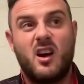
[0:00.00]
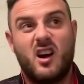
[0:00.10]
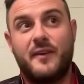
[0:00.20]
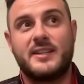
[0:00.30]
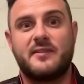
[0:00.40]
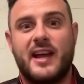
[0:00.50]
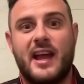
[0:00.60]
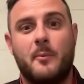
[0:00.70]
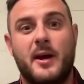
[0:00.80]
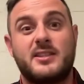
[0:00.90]
effectively getting
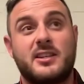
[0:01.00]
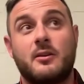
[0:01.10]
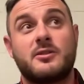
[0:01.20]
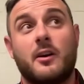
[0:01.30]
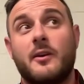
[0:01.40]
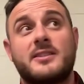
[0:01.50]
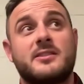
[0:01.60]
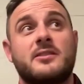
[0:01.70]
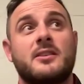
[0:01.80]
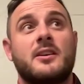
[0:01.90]
paid to do so is
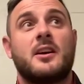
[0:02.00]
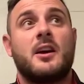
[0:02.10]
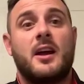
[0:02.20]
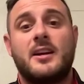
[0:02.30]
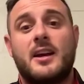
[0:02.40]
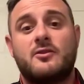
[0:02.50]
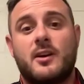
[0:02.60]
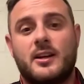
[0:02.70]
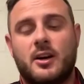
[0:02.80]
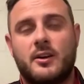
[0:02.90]
really
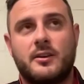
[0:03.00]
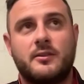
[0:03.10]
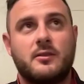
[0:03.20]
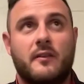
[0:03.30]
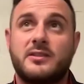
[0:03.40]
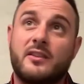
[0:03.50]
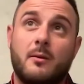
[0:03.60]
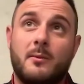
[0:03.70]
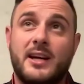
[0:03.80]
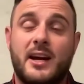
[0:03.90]
good. And obviously, I've got
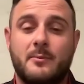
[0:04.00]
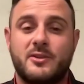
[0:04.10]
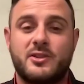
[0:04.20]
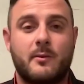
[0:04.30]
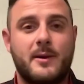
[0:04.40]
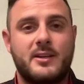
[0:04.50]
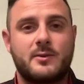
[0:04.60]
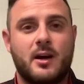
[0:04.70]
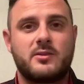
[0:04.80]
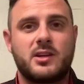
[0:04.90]
my dad and my son with me as
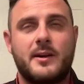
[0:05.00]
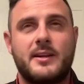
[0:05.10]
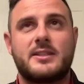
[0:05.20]
well. So it's